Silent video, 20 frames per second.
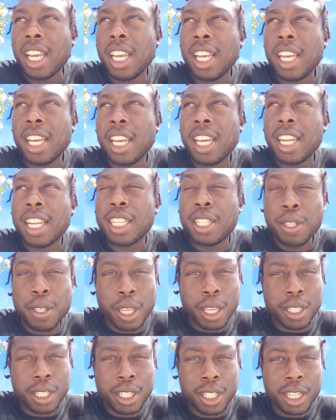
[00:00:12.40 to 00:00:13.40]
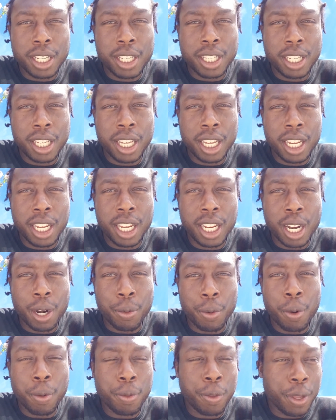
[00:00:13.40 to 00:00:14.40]
And in 2016,
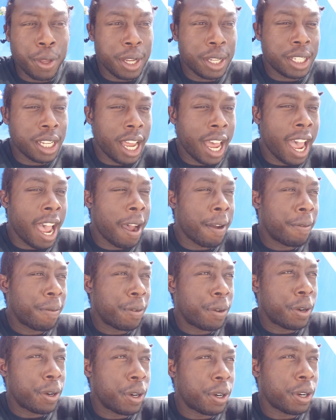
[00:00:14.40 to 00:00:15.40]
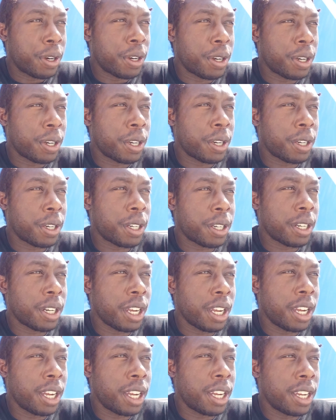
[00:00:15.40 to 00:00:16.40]
I wrote this
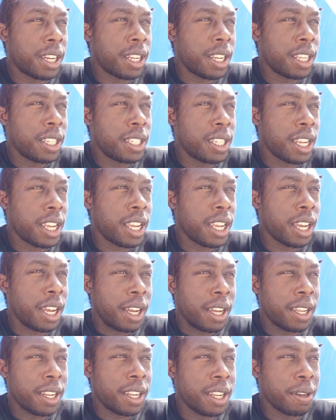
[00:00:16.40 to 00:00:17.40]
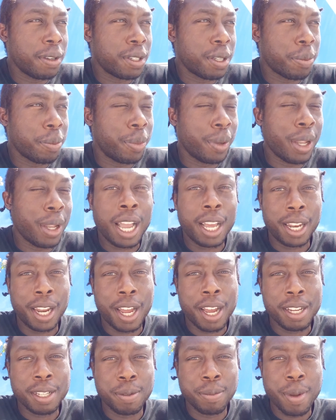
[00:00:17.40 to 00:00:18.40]
after, there was a Black
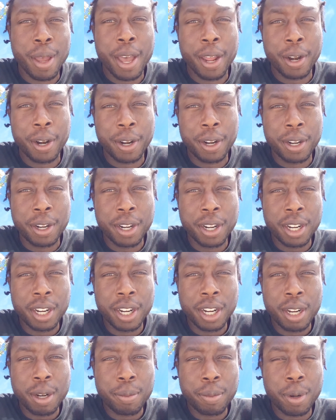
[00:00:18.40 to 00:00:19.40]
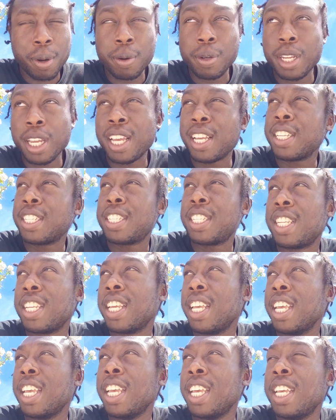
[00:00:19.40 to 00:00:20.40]
Lives Matter
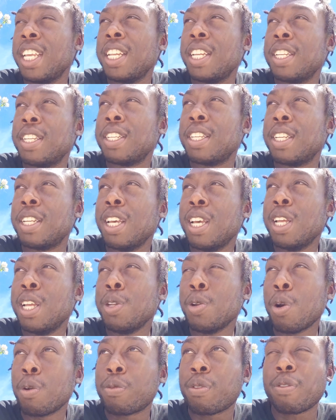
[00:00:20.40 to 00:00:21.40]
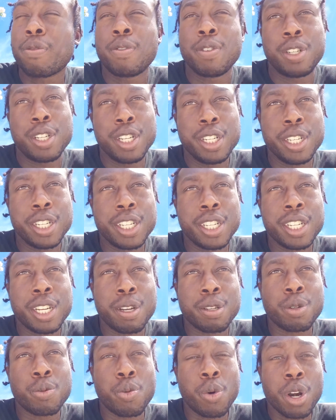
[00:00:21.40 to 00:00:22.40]
protest in Norfolk, Virginia.
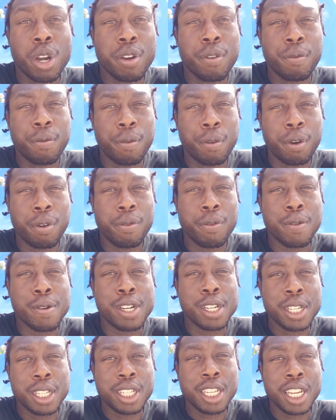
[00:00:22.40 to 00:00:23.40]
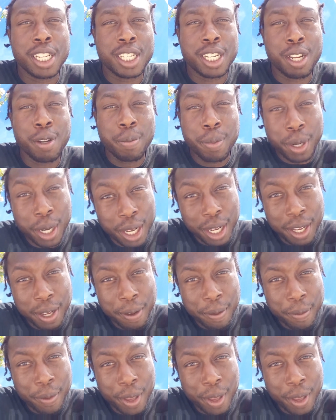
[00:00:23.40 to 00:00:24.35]
I was working for a Virginia Stage Company